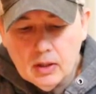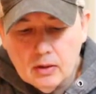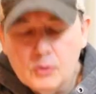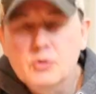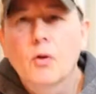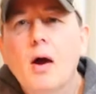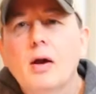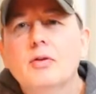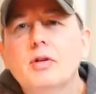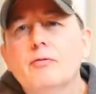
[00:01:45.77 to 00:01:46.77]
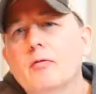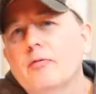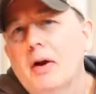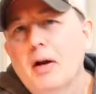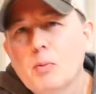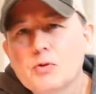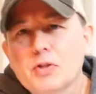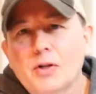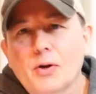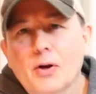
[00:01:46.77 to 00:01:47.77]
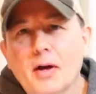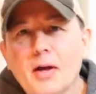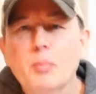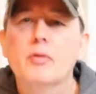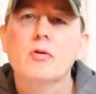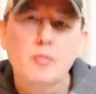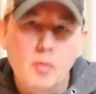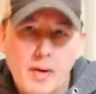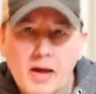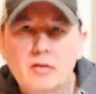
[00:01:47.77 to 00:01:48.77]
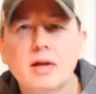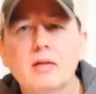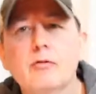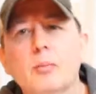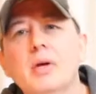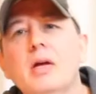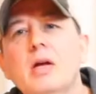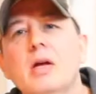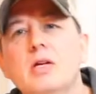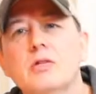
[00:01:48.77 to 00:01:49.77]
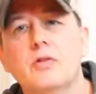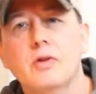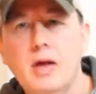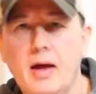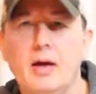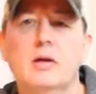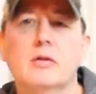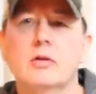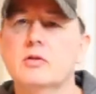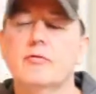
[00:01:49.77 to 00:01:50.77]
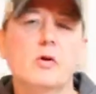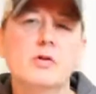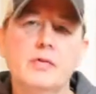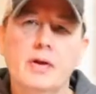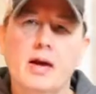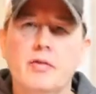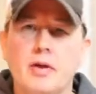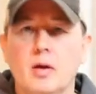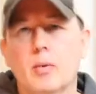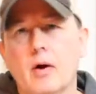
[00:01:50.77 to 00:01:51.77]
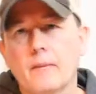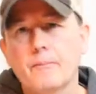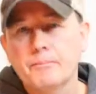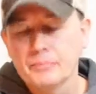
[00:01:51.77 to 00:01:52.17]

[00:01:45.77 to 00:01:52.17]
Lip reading: there's a lot of different variables here, okay? But the main thing for me is the neck. That's the first thing I think about.